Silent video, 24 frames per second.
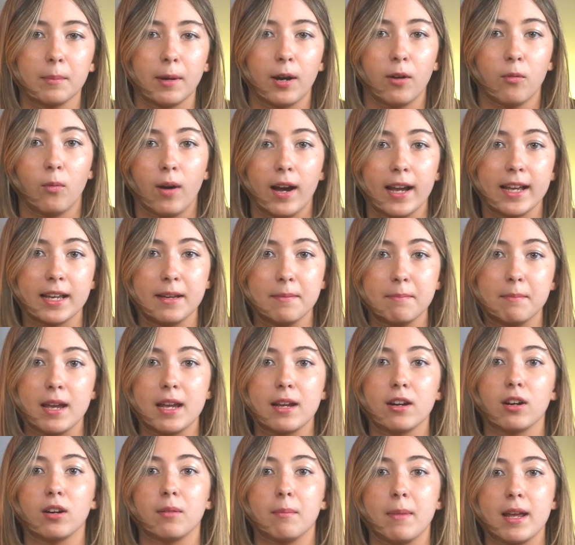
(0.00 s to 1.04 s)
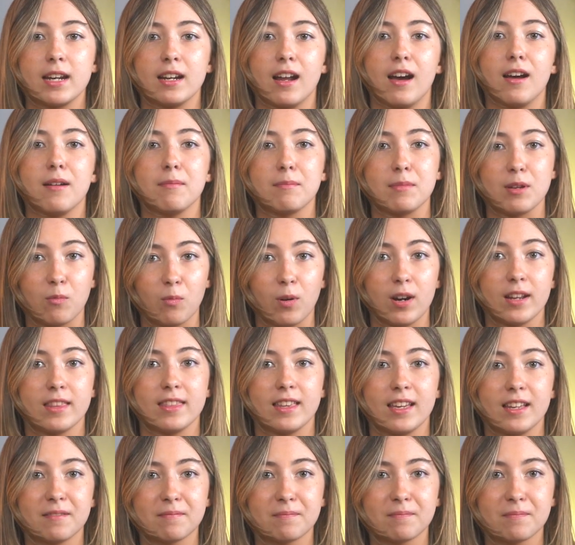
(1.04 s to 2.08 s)
about why it may or may not be worth
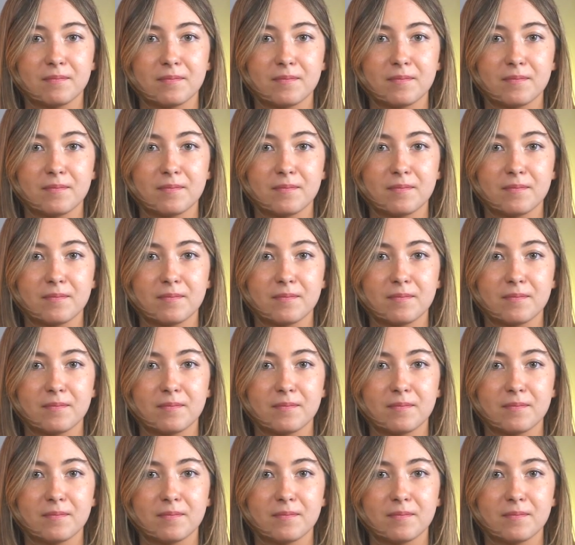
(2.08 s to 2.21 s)
it.